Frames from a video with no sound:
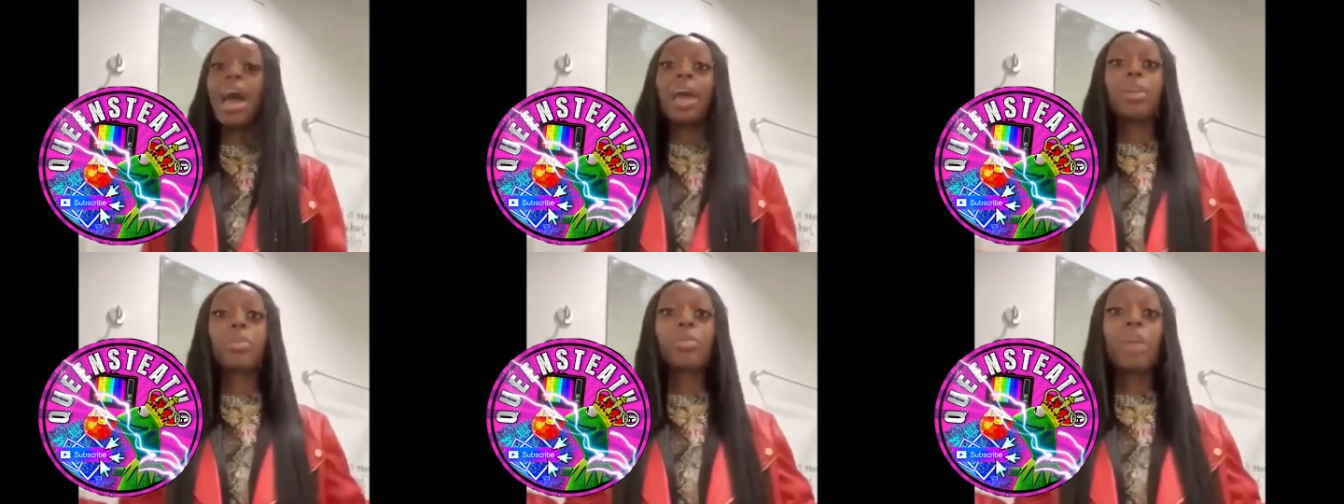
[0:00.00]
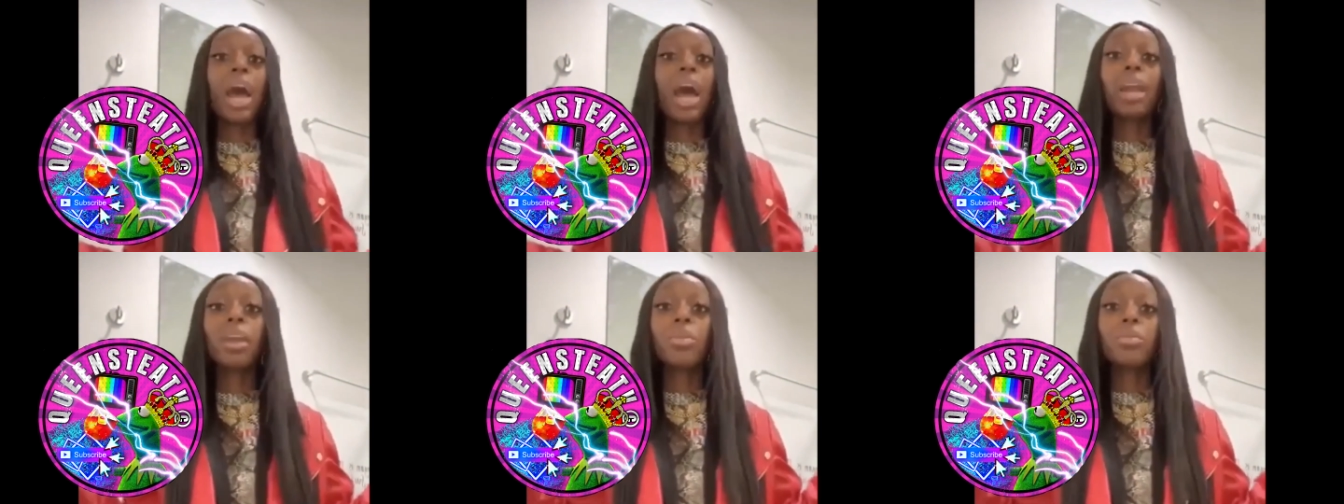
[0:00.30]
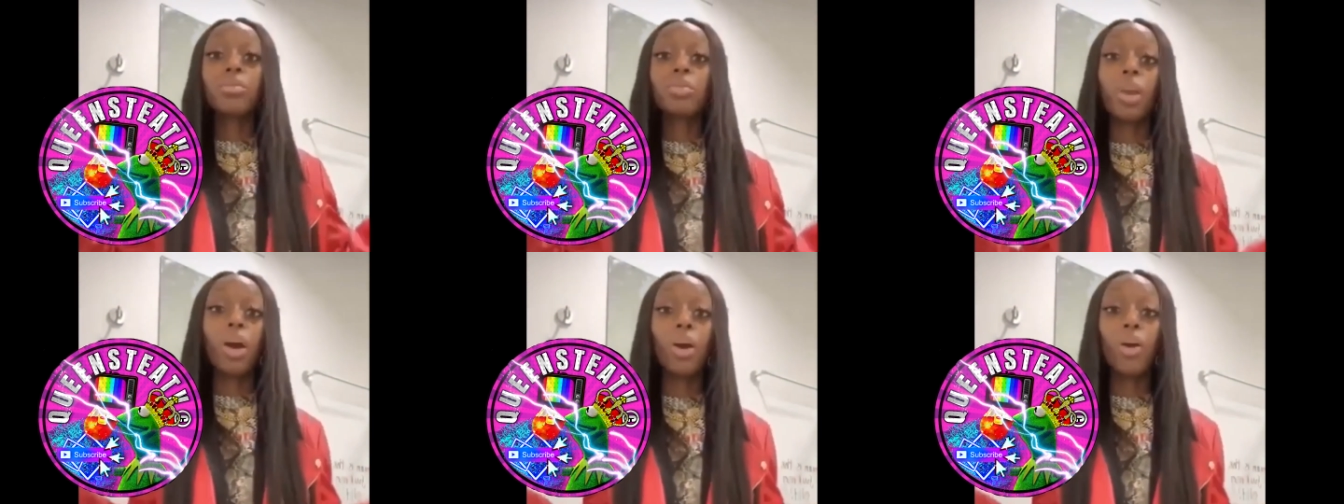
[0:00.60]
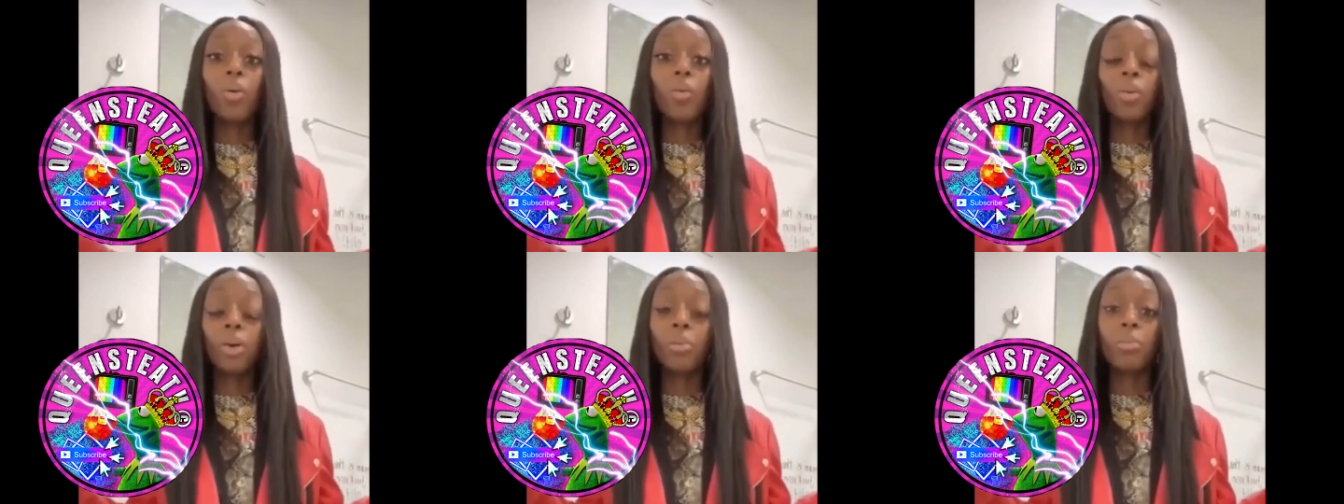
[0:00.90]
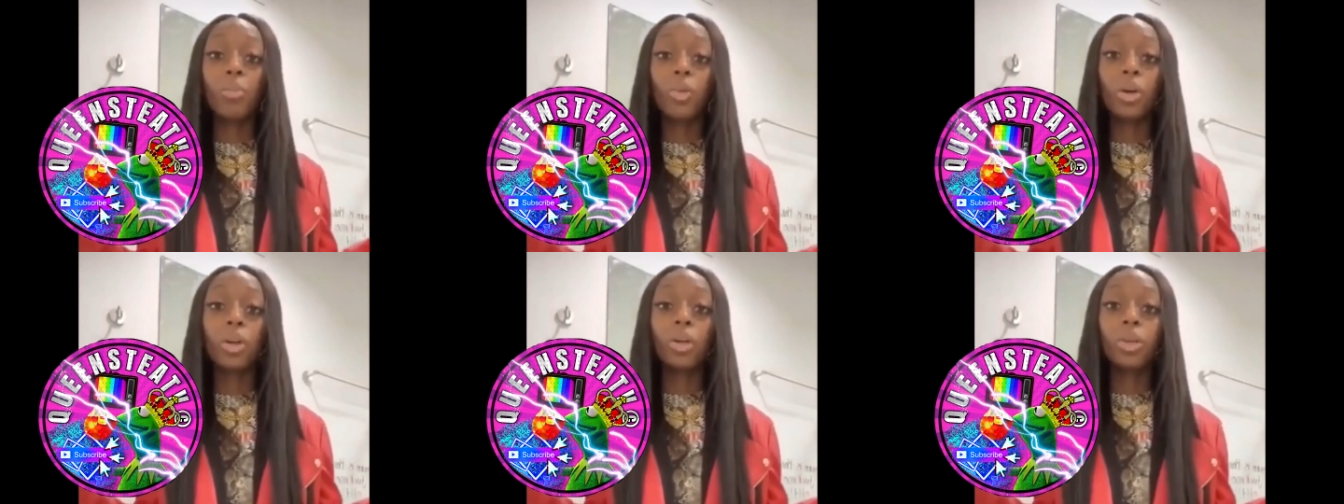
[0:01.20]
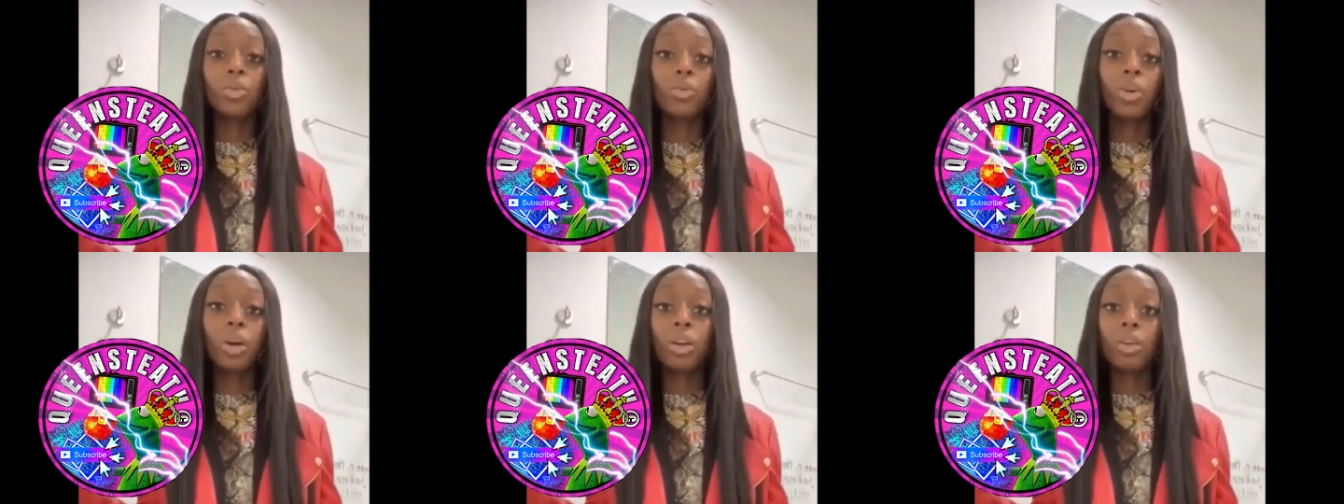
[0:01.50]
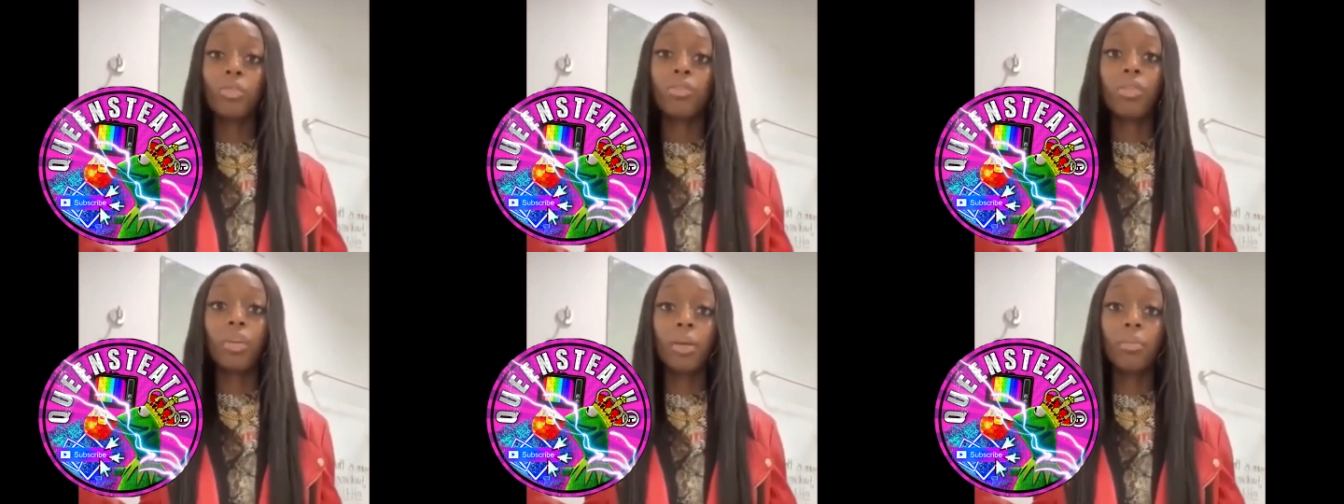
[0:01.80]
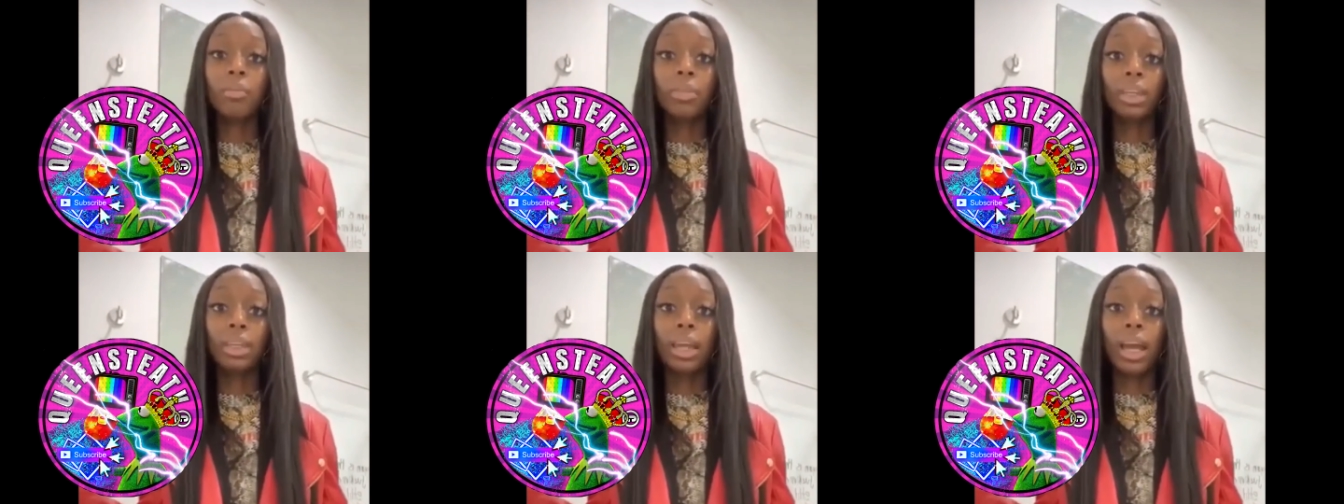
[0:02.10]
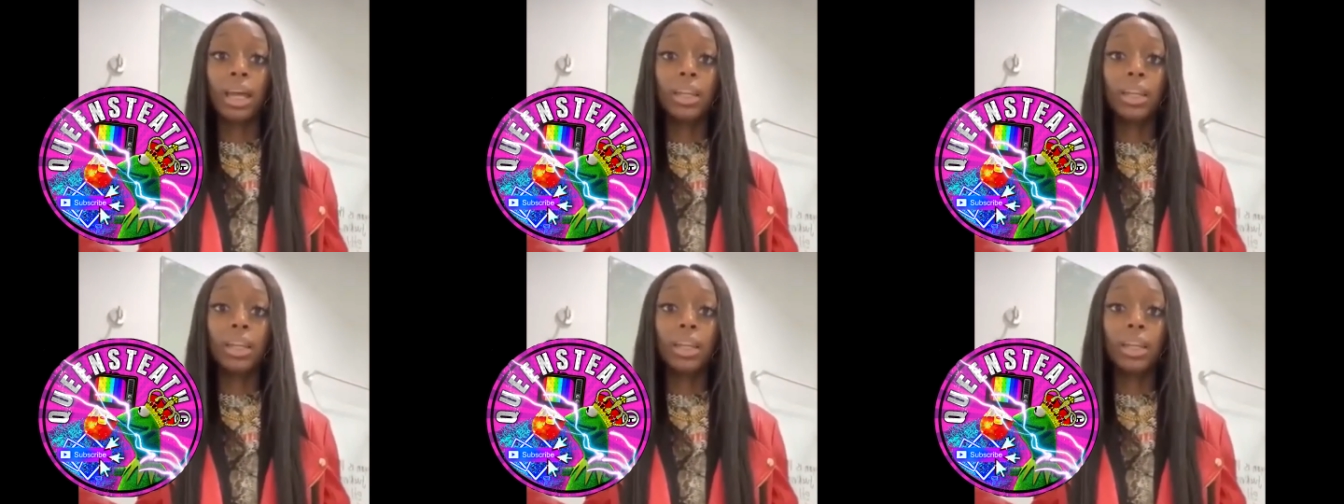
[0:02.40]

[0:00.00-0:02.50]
I don't I don't know what more you wanted from me.